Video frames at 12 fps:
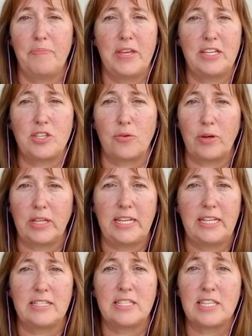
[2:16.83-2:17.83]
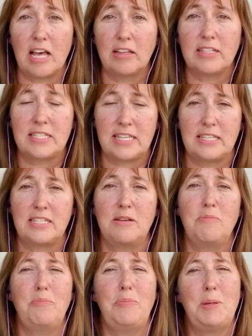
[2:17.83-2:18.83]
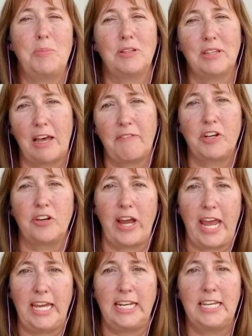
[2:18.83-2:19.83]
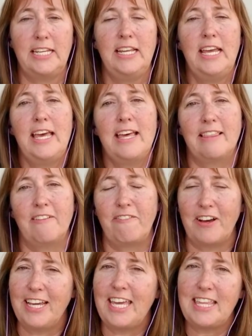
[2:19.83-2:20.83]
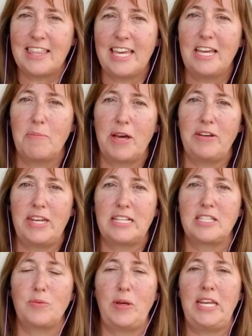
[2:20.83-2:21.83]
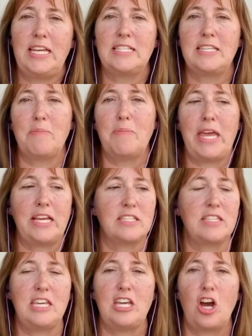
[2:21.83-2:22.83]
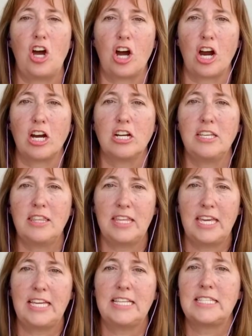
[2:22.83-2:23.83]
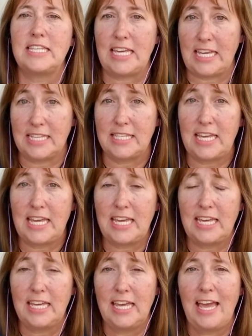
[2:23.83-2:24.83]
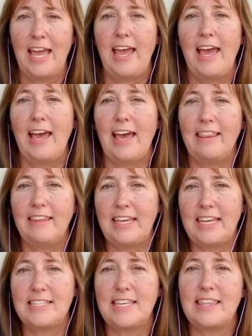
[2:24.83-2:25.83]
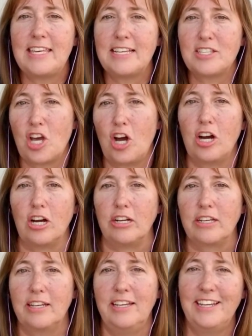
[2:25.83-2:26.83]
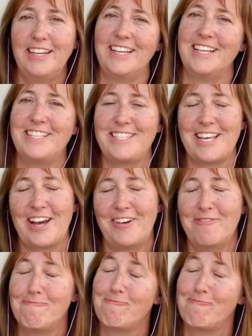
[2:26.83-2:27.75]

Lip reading: It's a really solid system. People love it or hate it. The funky thing about NetSuite is it makes the hard things easy and the easy things hard. So,